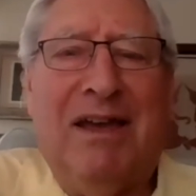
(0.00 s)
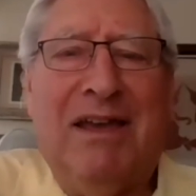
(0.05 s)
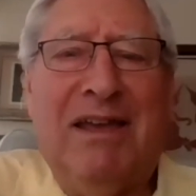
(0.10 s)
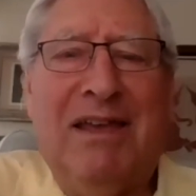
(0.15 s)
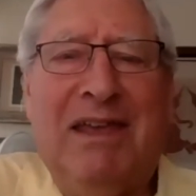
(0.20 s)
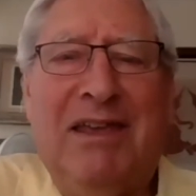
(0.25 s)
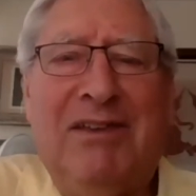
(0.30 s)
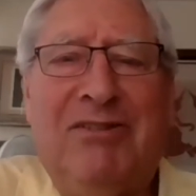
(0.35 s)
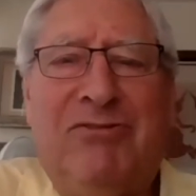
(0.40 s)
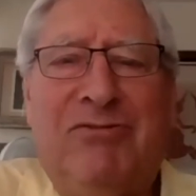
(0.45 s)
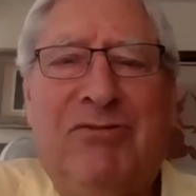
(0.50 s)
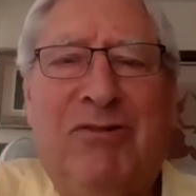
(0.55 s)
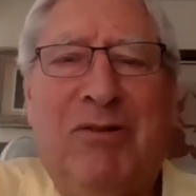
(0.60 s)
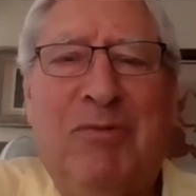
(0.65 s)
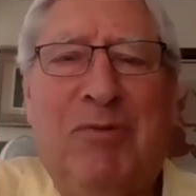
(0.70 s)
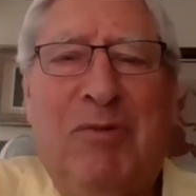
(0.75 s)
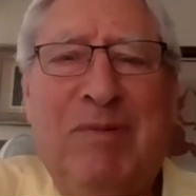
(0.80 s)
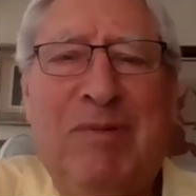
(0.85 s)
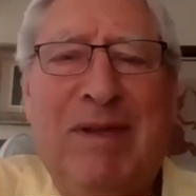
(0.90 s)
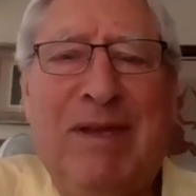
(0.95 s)
History
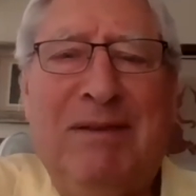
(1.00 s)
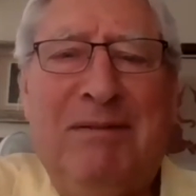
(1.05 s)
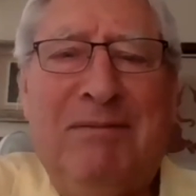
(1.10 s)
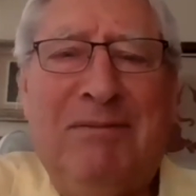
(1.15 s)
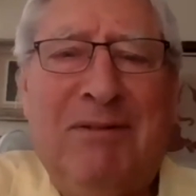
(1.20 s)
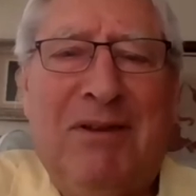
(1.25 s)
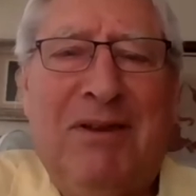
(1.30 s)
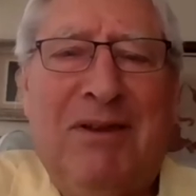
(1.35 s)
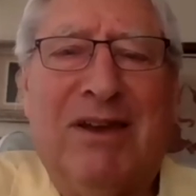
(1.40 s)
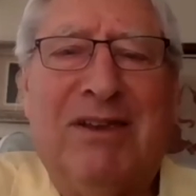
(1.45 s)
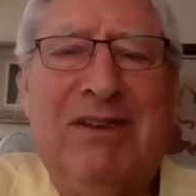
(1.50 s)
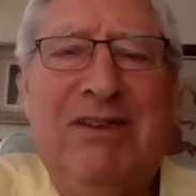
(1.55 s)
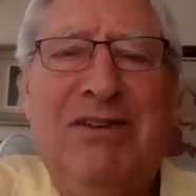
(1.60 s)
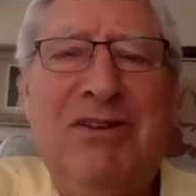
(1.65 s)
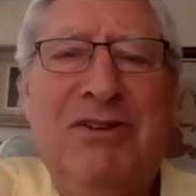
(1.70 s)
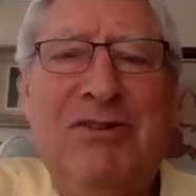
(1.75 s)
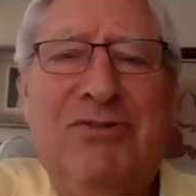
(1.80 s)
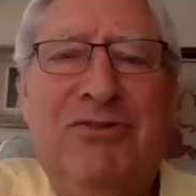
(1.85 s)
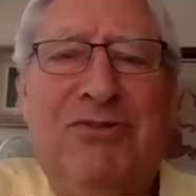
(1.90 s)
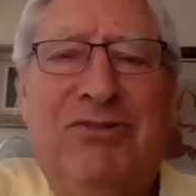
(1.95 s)
will be
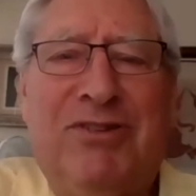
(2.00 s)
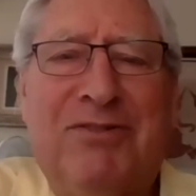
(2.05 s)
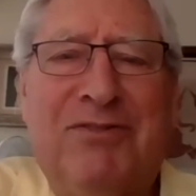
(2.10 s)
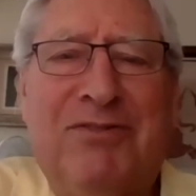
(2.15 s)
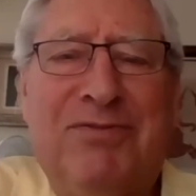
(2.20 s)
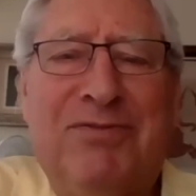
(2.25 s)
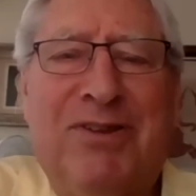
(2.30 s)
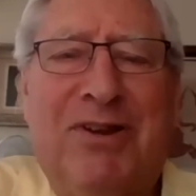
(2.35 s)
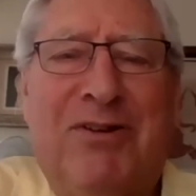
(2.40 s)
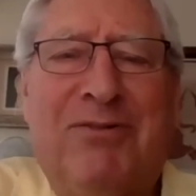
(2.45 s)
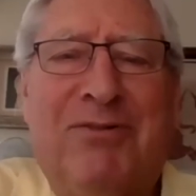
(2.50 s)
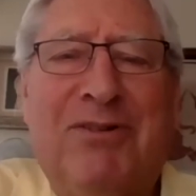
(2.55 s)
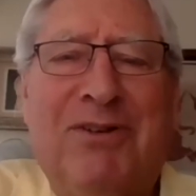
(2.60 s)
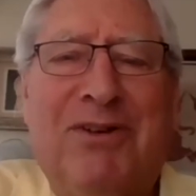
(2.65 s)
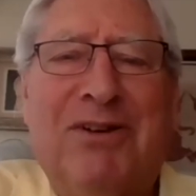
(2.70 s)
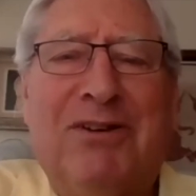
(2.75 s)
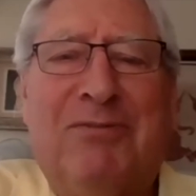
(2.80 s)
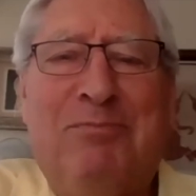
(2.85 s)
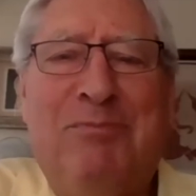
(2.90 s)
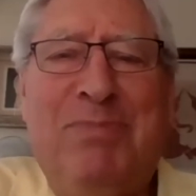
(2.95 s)
accused of,
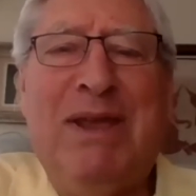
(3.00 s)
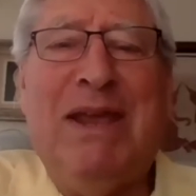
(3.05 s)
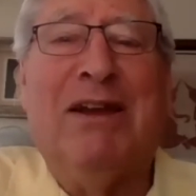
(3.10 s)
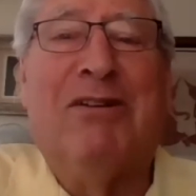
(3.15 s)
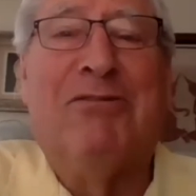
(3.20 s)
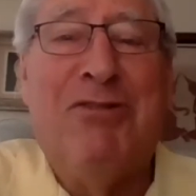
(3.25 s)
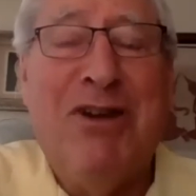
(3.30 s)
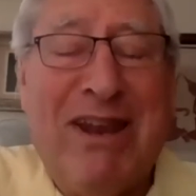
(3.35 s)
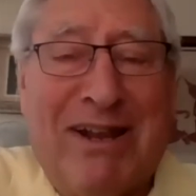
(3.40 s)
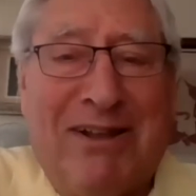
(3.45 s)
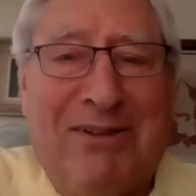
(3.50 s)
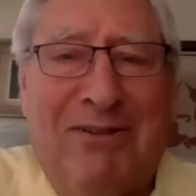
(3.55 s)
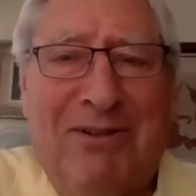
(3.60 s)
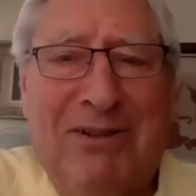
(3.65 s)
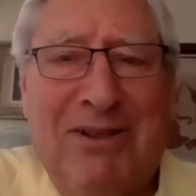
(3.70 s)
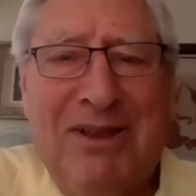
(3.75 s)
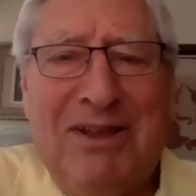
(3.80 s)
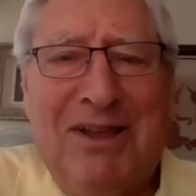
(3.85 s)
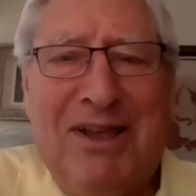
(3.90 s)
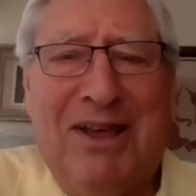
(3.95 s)
being critical,
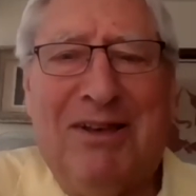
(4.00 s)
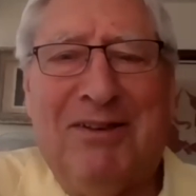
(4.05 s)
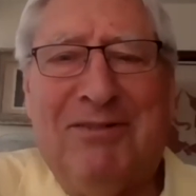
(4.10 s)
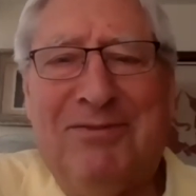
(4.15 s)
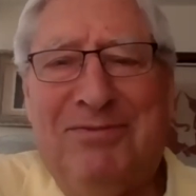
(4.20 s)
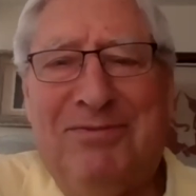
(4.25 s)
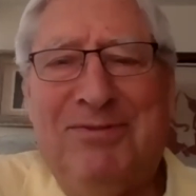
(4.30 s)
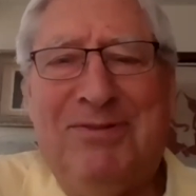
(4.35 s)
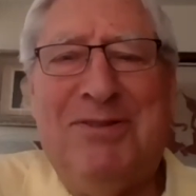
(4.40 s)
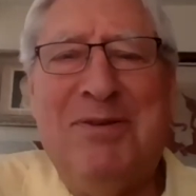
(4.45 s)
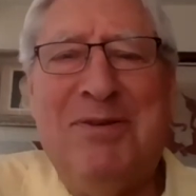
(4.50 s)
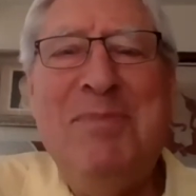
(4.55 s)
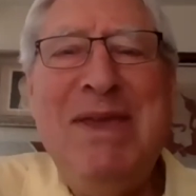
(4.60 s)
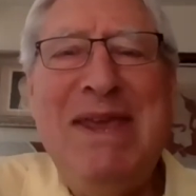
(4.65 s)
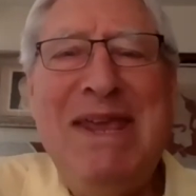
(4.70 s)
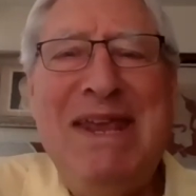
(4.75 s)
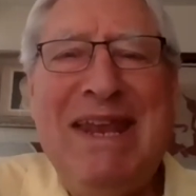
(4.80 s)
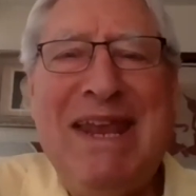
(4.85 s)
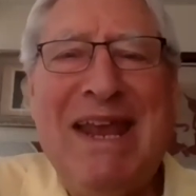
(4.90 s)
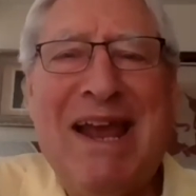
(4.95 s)
of
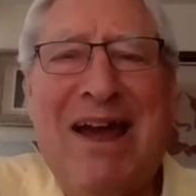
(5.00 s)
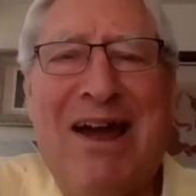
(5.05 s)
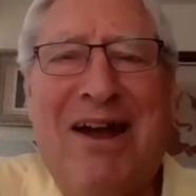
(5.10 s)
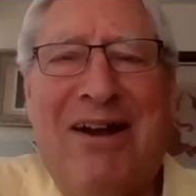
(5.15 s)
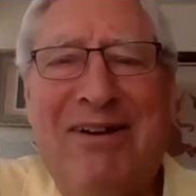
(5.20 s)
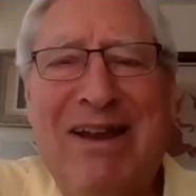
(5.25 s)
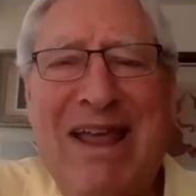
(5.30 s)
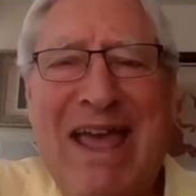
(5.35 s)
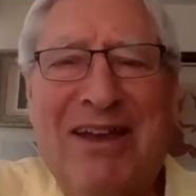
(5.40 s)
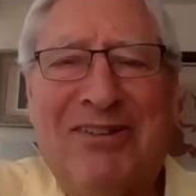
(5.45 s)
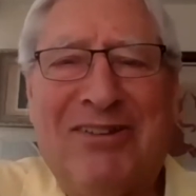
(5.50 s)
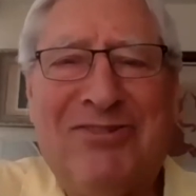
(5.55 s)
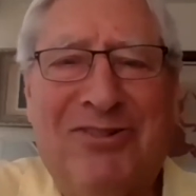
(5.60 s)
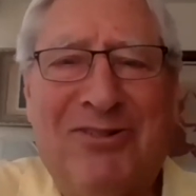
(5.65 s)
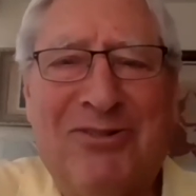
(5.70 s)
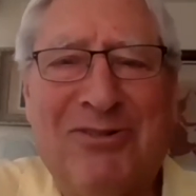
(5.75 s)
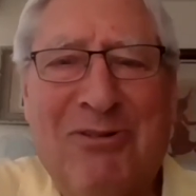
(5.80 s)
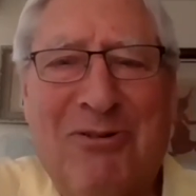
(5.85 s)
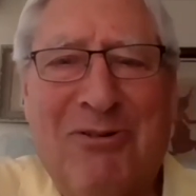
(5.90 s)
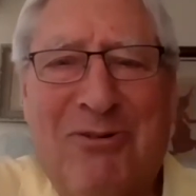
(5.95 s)
demeaning our national
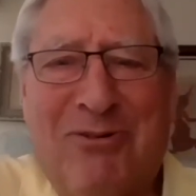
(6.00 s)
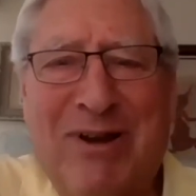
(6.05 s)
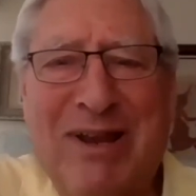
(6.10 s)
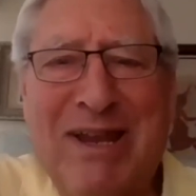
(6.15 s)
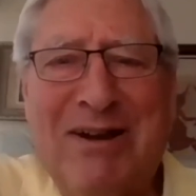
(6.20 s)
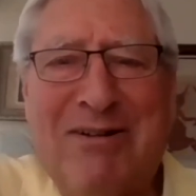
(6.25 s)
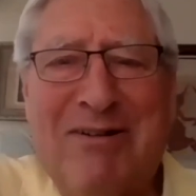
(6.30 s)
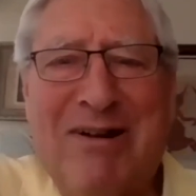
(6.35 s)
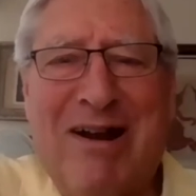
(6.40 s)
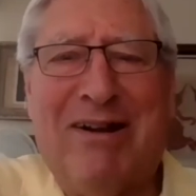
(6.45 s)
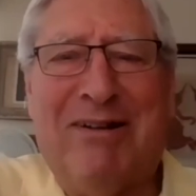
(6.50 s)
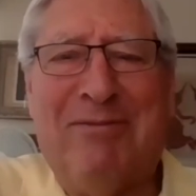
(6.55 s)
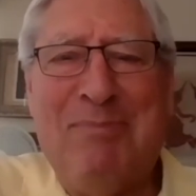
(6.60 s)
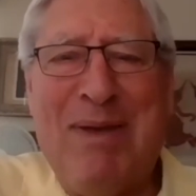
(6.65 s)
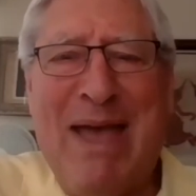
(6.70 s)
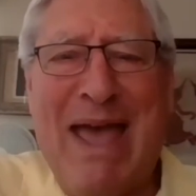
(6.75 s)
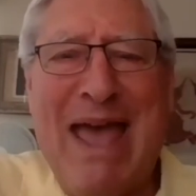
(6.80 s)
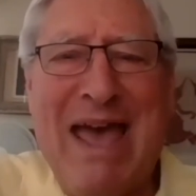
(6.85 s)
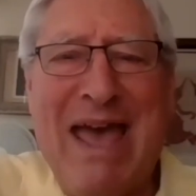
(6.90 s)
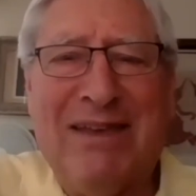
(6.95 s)
glory or our
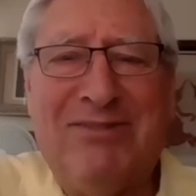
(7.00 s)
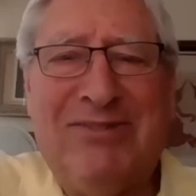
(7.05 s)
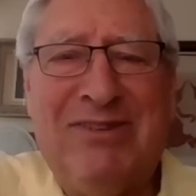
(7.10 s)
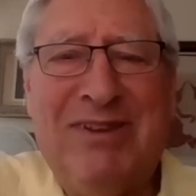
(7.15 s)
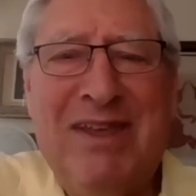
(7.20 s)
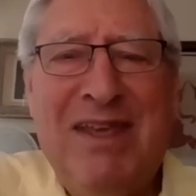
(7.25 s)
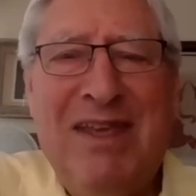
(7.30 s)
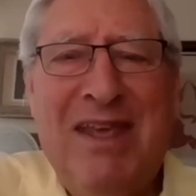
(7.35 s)
past.